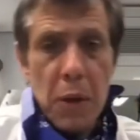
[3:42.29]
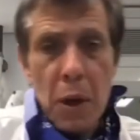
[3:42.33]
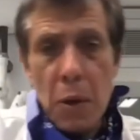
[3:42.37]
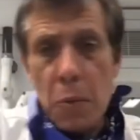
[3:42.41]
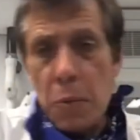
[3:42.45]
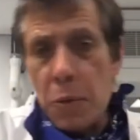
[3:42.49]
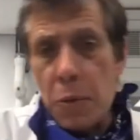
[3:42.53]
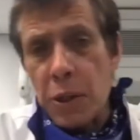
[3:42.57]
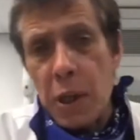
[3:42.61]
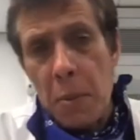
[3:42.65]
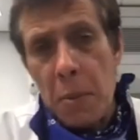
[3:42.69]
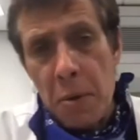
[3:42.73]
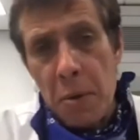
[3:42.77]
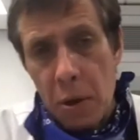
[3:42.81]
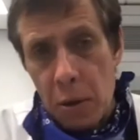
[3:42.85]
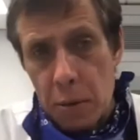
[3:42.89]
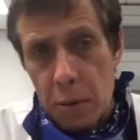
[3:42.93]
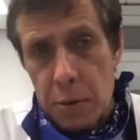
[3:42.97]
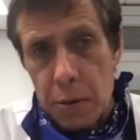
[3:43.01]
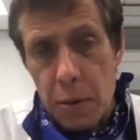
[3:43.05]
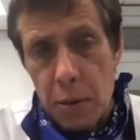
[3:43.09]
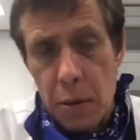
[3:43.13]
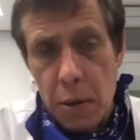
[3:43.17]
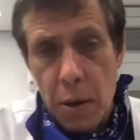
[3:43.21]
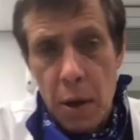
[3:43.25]
with
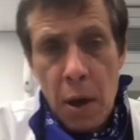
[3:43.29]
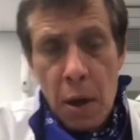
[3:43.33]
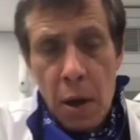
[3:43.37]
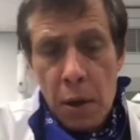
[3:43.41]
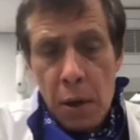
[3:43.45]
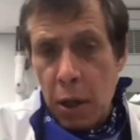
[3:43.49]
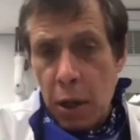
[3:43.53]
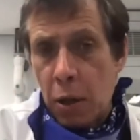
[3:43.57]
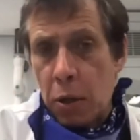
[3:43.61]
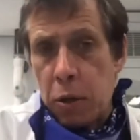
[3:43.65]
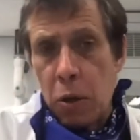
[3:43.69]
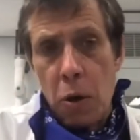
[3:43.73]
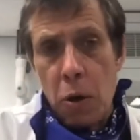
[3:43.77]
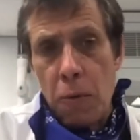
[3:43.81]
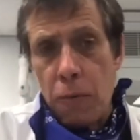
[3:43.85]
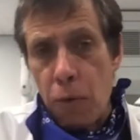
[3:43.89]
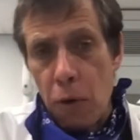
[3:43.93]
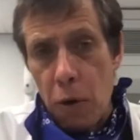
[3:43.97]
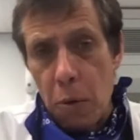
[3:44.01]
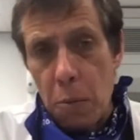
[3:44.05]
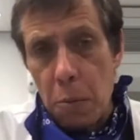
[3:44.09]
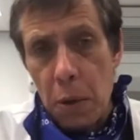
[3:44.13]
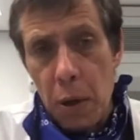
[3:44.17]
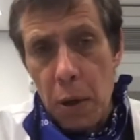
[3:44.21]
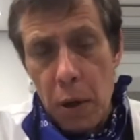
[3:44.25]
chemicals like
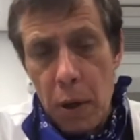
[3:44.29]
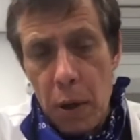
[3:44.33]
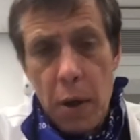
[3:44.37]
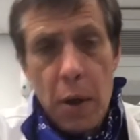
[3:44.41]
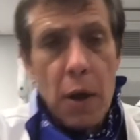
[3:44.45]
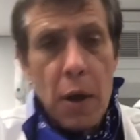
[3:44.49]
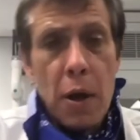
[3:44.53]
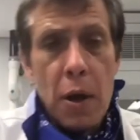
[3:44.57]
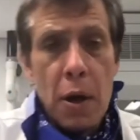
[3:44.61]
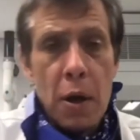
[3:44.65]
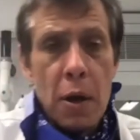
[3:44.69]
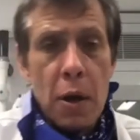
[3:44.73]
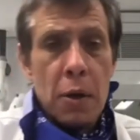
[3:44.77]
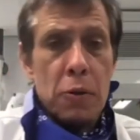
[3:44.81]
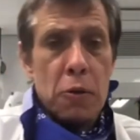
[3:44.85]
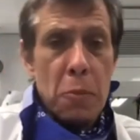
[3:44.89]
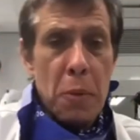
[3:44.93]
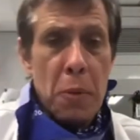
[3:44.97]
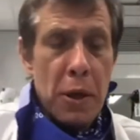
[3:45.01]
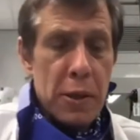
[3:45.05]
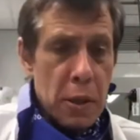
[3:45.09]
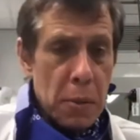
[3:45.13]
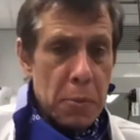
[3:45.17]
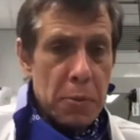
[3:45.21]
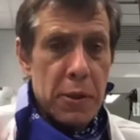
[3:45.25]
chloroform to
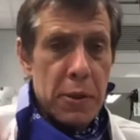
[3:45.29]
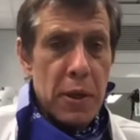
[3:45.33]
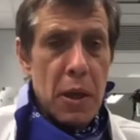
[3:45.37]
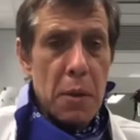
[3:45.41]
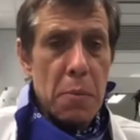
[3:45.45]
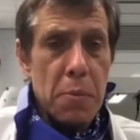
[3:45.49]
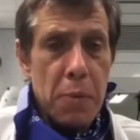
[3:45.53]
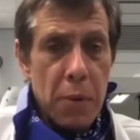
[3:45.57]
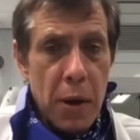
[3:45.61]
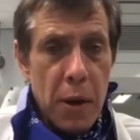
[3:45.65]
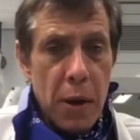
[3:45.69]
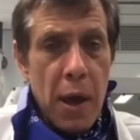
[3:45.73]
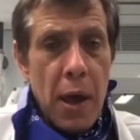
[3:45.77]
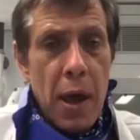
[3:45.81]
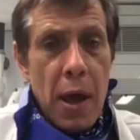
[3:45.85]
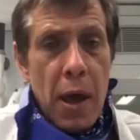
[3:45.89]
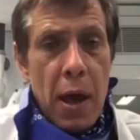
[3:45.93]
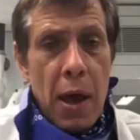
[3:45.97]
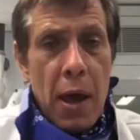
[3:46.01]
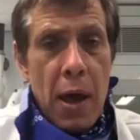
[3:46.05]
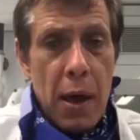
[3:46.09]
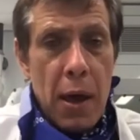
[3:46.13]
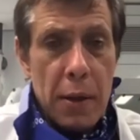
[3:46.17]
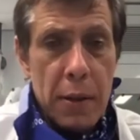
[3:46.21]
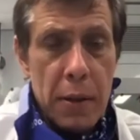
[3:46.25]
make them sleep,
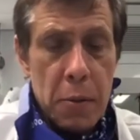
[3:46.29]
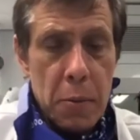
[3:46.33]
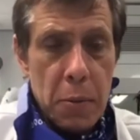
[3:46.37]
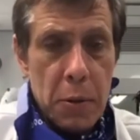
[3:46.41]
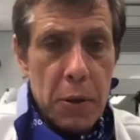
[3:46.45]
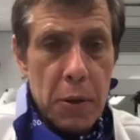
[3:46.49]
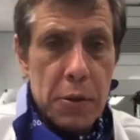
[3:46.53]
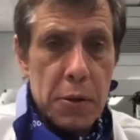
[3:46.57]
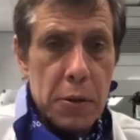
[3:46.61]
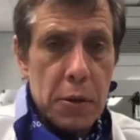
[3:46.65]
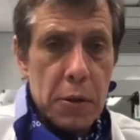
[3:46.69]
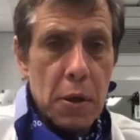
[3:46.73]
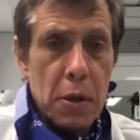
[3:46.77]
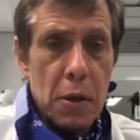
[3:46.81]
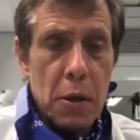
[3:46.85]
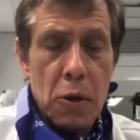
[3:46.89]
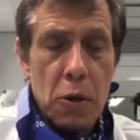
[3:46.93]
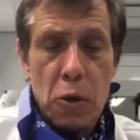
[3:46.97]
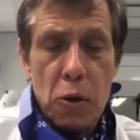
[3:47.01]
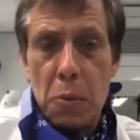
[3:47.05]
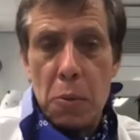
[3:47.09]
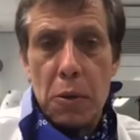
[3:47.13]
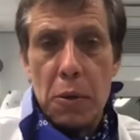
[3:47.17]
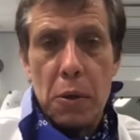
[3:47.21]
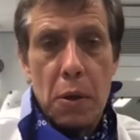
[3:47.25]
and with
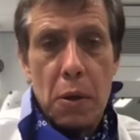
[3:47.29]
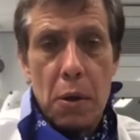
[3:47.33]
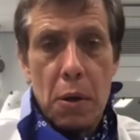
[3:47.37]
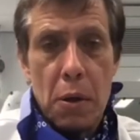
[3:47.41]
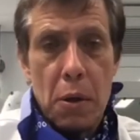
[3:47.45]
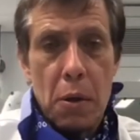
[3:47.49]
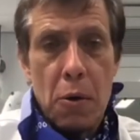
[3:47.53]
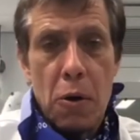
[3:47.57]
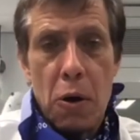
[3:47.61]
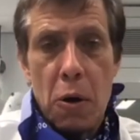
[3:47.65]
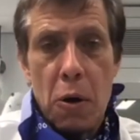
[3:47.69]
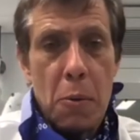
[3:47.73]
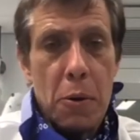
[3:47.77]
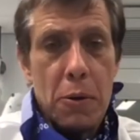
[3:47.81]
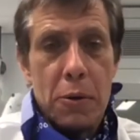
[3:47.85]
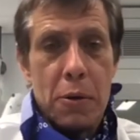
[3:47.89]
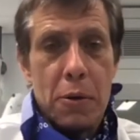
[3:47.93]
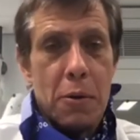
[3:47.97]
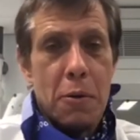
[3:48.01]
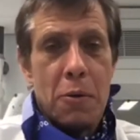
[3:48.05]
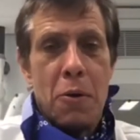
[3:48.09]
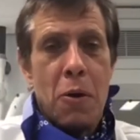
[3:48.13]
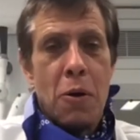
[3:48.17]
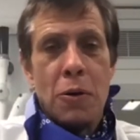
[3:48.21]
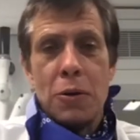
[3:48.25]
human hormone
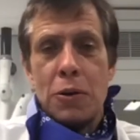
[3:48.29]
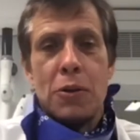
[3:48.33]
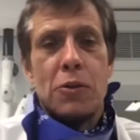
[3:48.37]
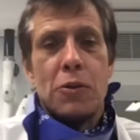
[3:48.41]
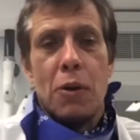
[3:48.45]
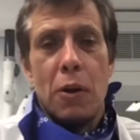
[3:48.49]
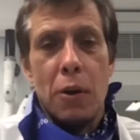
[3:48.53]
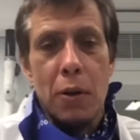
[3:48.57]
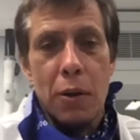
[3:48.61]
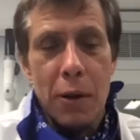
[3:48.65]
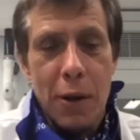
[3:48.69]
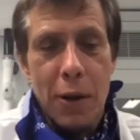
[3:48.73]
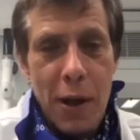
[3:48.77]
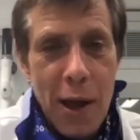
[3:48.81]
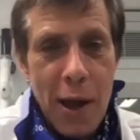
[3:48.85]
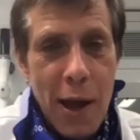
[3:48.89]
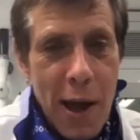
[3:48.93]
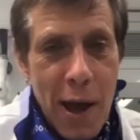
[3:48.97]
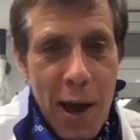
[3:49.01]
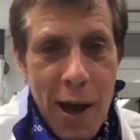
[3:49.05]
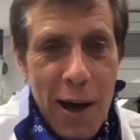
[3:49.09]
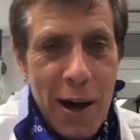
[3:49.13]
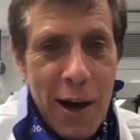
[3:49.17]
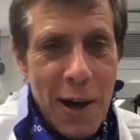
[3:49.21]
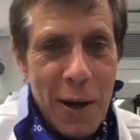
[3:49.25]
cortisol
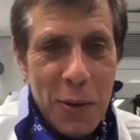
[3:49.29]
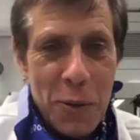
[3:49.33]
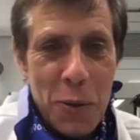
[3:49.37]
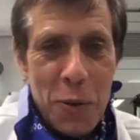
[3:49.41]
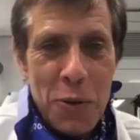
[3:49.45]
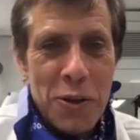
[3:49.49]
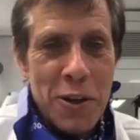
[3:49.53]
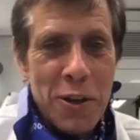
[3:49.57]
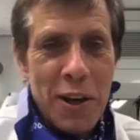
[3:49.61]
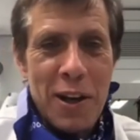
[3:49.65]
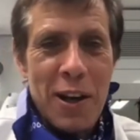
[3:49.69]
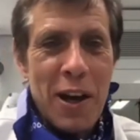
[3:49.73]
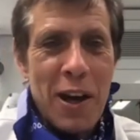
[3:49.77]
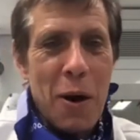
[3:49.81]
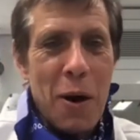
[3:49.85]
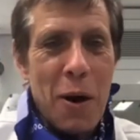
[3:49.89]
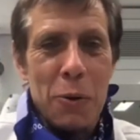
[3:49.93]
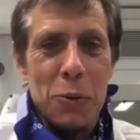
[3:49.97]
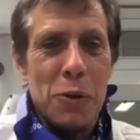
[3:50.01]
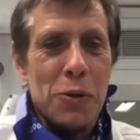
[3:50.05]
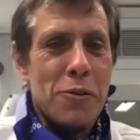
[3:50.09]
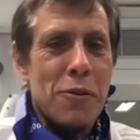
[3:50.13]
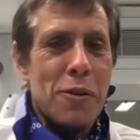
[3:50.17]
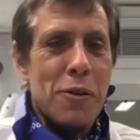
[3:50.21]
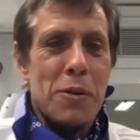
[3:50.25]
to check how
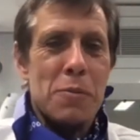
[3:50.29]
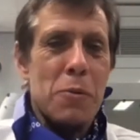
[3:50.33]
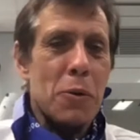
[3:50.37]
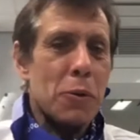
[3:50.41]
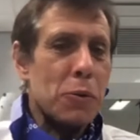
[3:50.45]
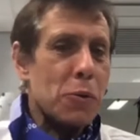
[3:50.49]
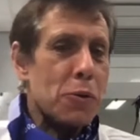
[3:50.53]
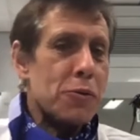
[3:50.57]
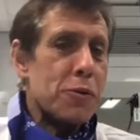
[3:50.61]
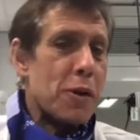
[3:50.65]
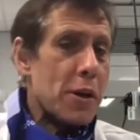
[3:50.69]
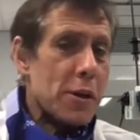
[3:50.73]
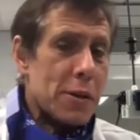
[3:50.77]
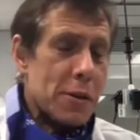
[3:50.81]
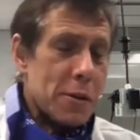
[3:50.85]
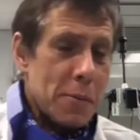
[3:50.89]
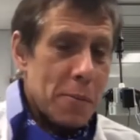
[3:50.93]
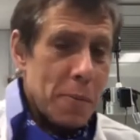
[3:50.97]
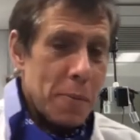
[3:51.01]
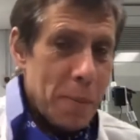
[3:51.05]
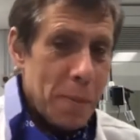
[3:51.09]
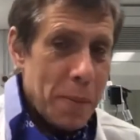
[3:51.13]
do they respond to stress.